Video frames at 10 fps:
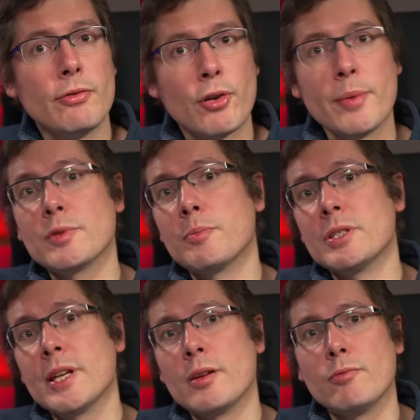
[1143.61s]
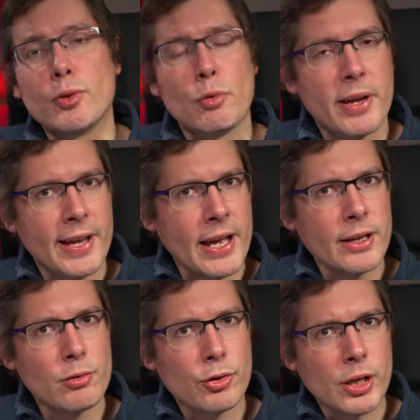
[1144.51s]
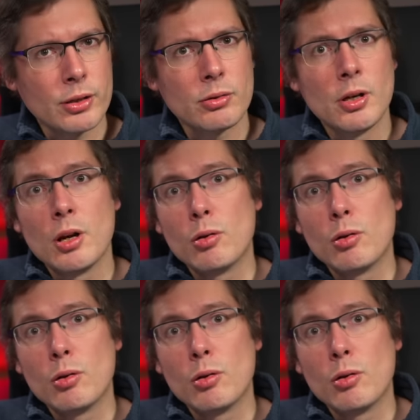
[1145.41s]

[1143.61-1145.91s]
frames per second with the mechanical shutter